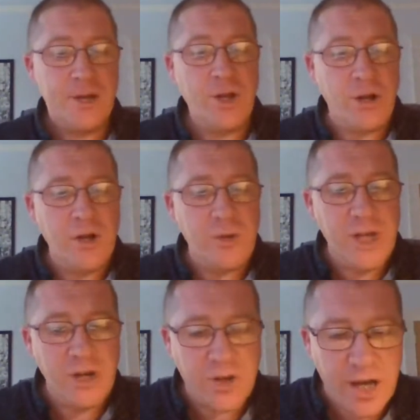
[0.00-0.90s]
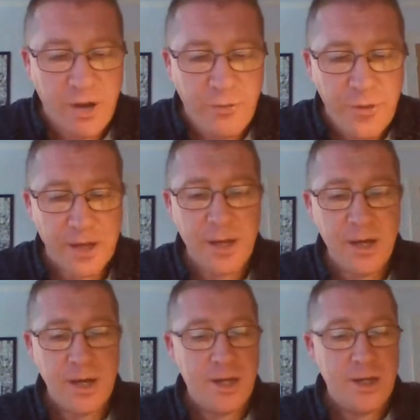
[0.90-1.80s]
Not only will you not get off with
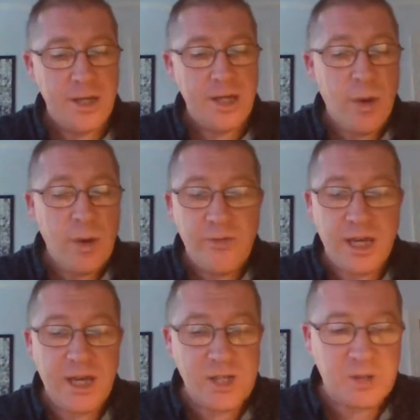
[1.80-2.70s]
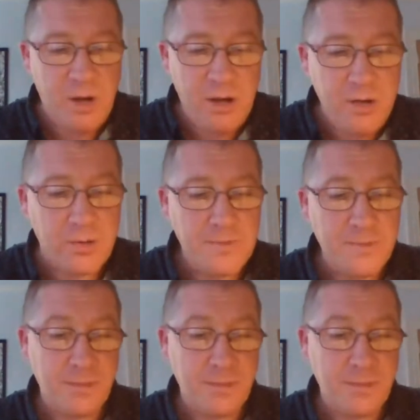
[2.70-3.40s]
her, you won't even get the smile.